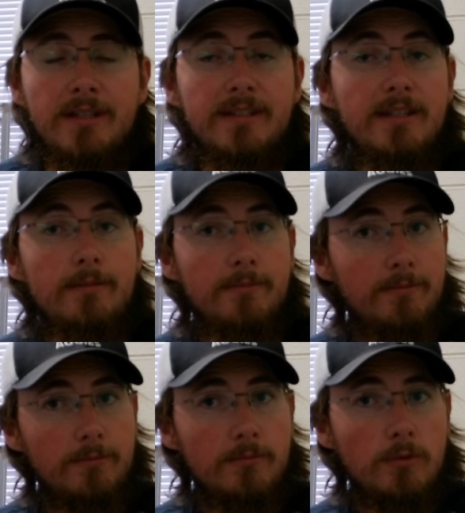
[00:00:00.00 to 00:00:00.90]
Now,
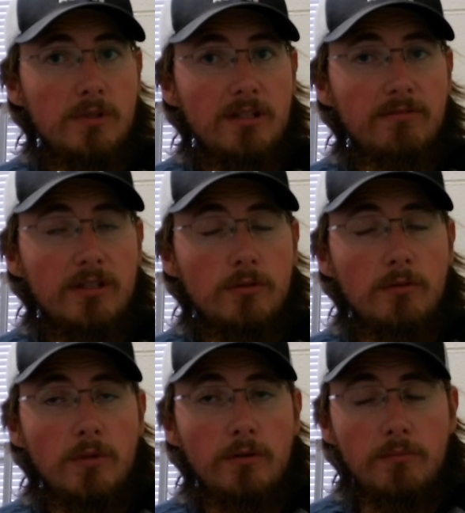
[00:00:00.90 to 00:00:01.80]
cruising in
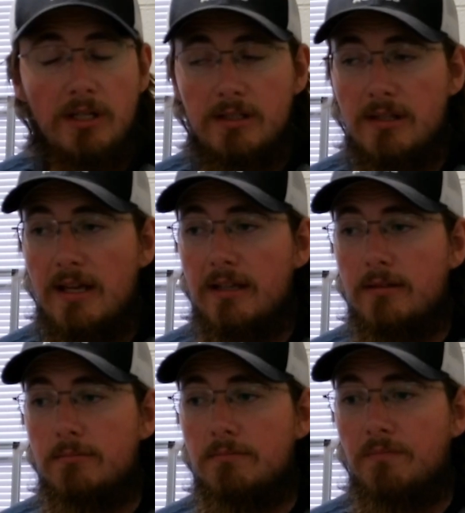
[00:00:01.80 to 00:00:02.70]
fixed-wing mode means that
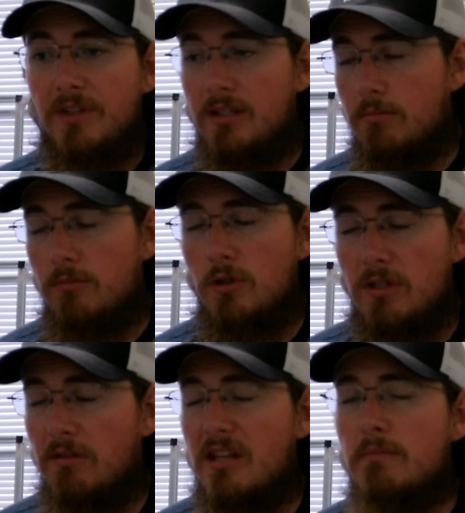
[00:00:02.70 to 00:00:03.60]
it's
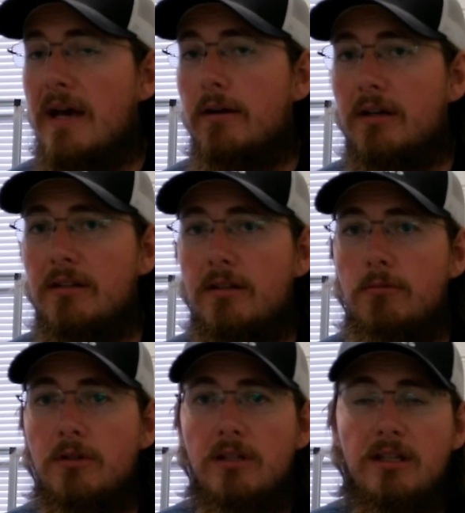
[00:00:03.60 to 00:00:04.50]
using less battery than it
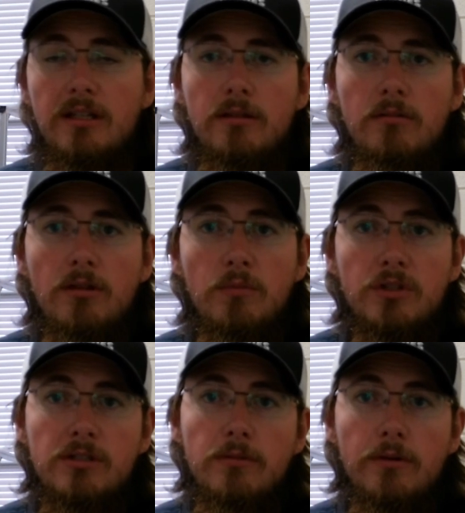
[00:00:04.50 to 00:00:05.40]
would in a
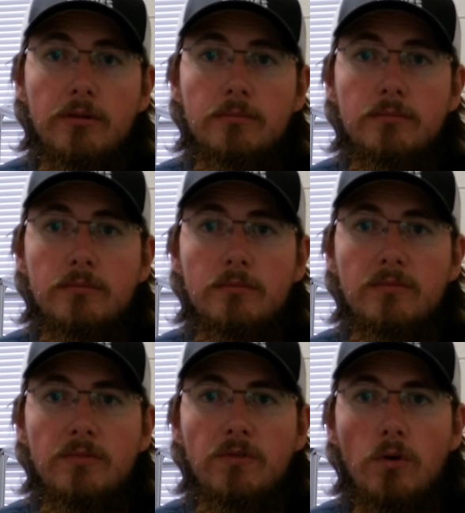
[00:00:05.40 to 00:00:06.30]
multi-rotor
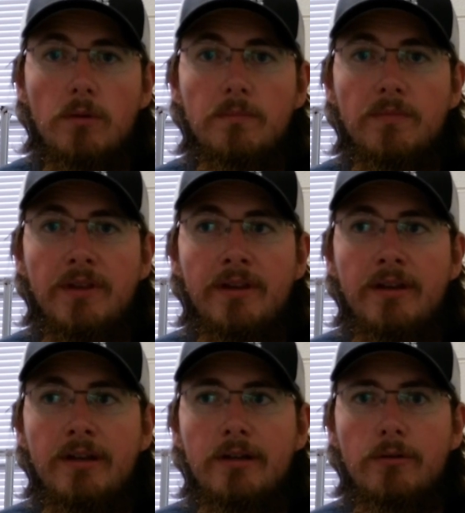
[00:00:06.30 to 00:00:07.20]
form,
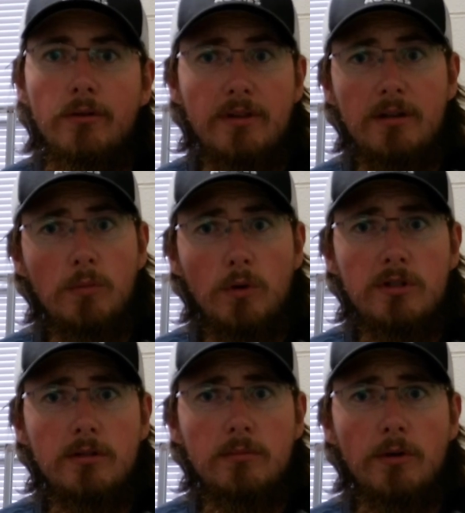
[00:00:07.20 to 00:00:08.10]
or than a
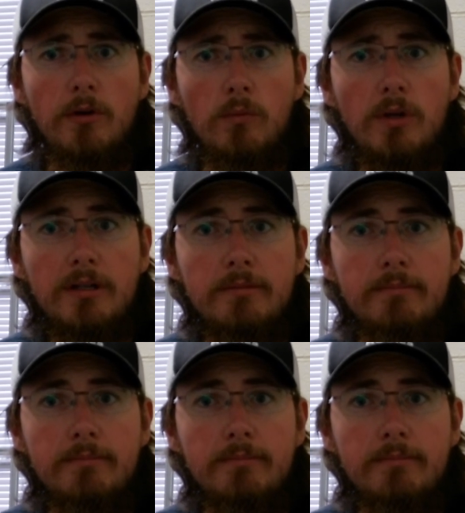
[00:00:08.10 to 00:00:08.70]
multi-rotor would.